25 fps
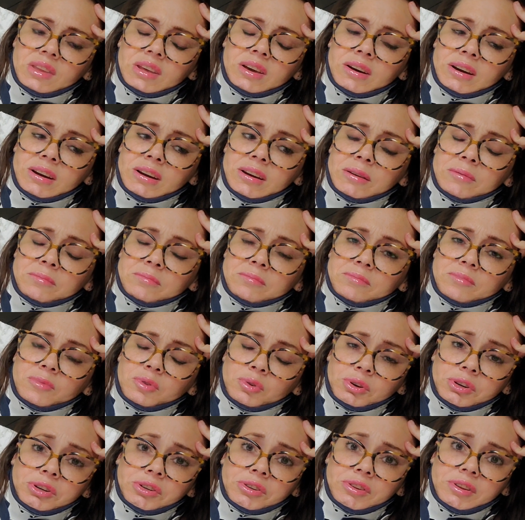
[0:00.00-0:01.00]
I am
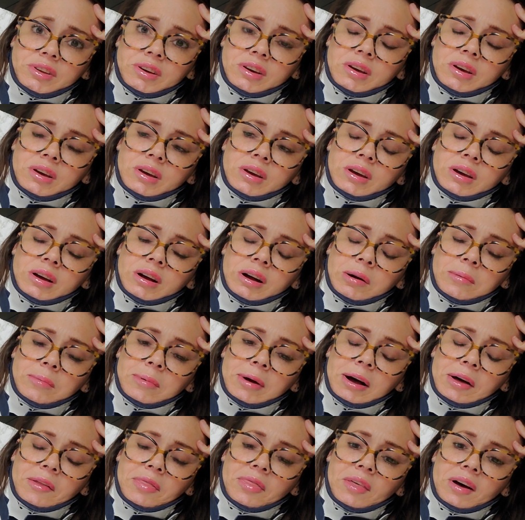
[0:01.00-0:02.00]
thrilled
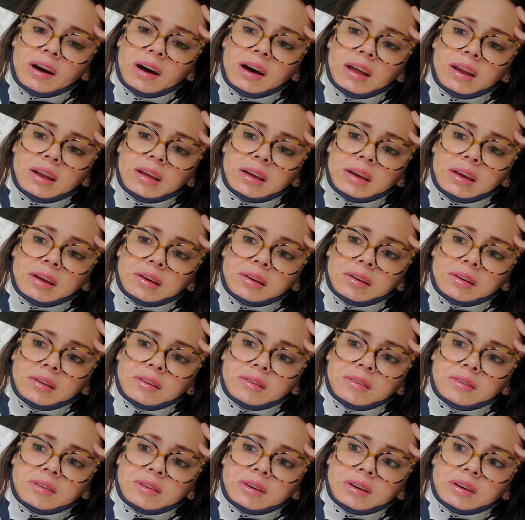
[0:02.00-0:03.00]
about that,
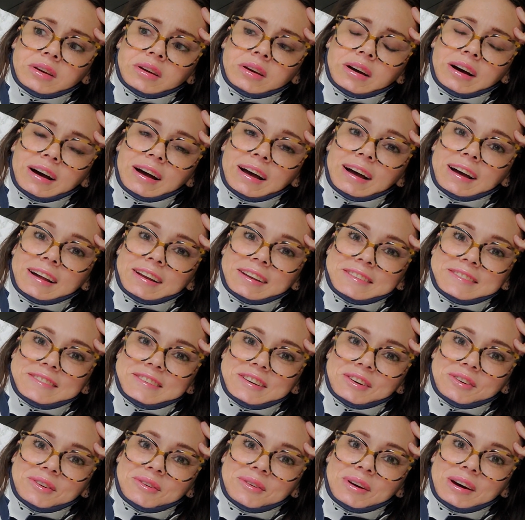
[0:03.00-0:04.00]
and I had to
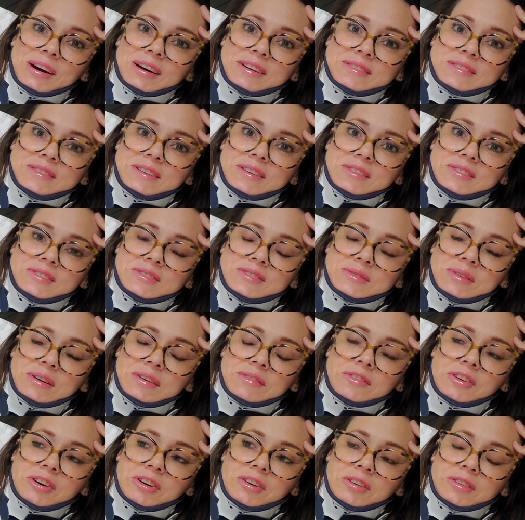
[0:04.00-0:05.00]
tell you guys because
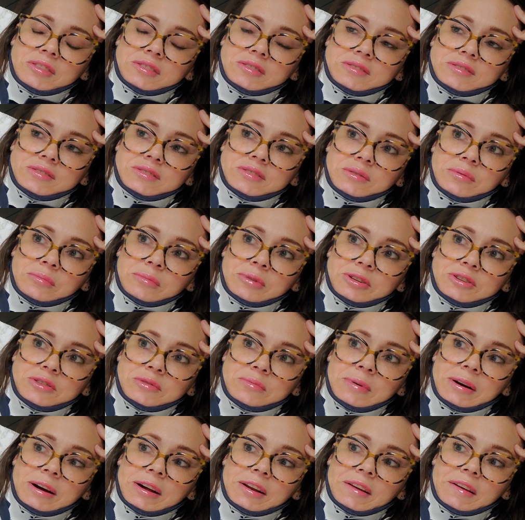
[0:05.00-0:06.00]
I've talked so much
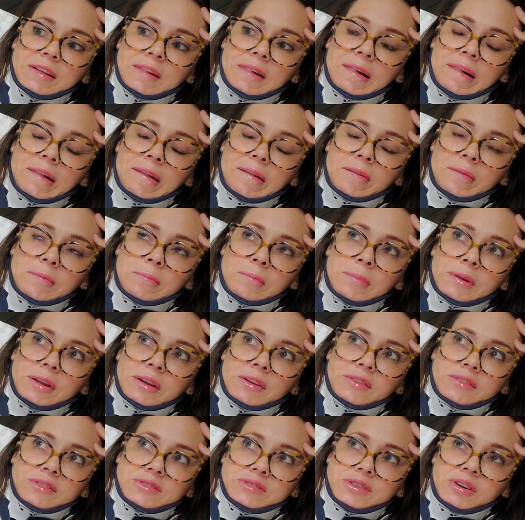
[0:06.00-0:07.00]
about it and
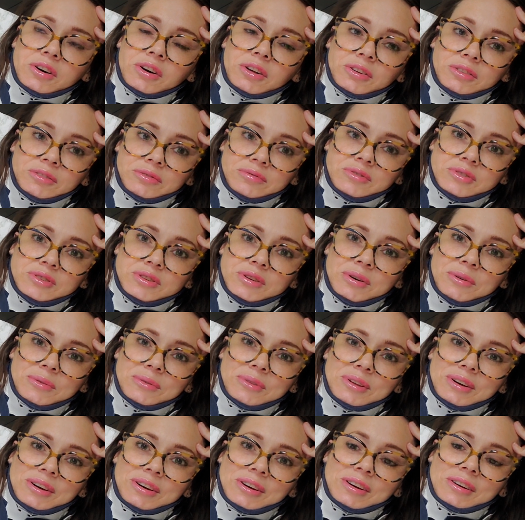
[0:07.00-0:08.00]
been in this collar for so
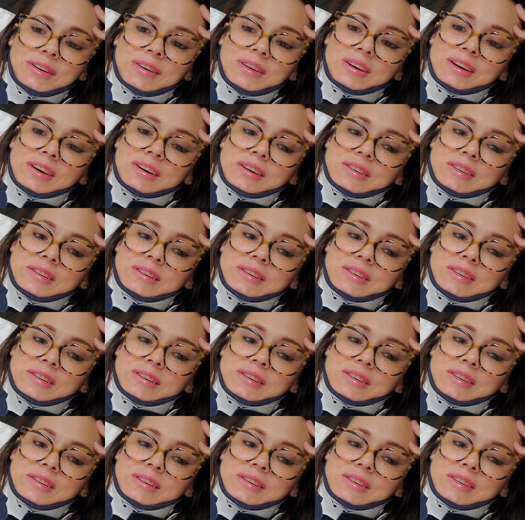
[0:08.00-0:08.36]
long.